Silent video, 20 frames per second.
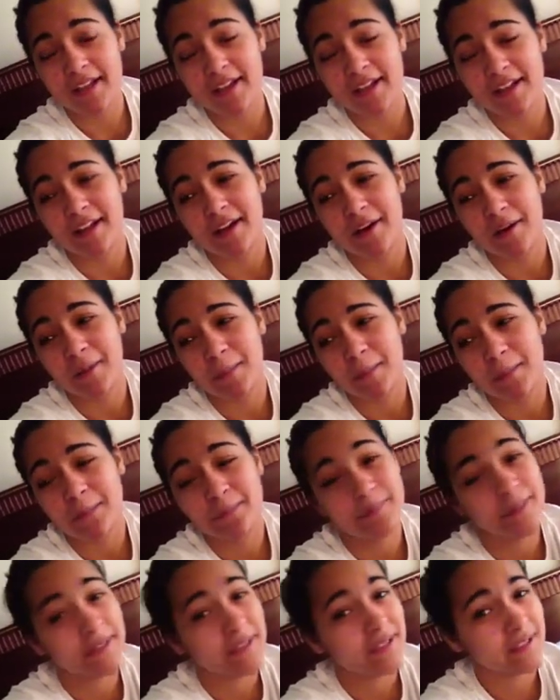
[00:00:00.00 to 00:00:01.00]
Now,
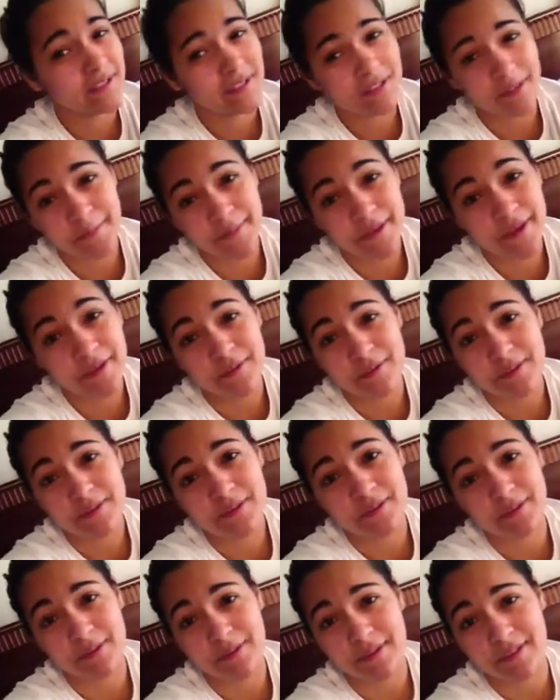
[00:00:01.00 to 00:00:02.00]
my coming out
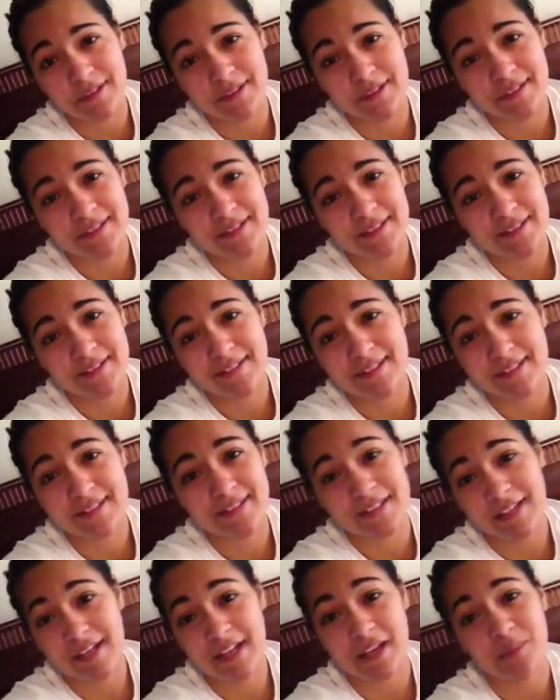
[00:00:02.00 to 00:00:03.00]
story isn't
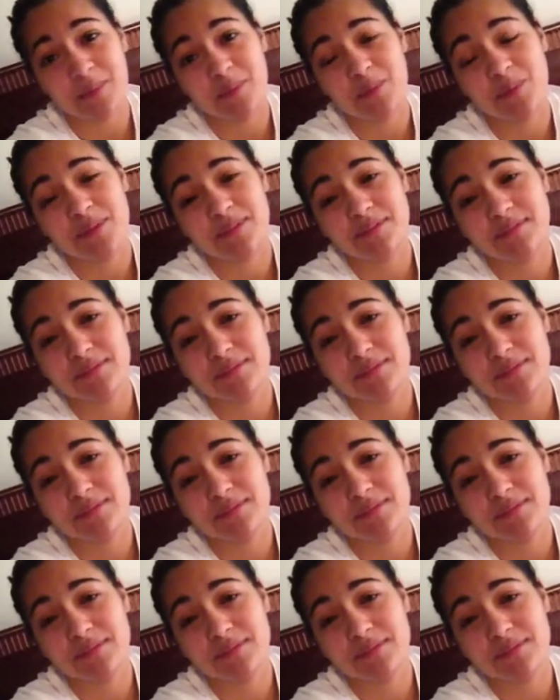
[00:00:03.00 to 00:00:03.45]
a happy one.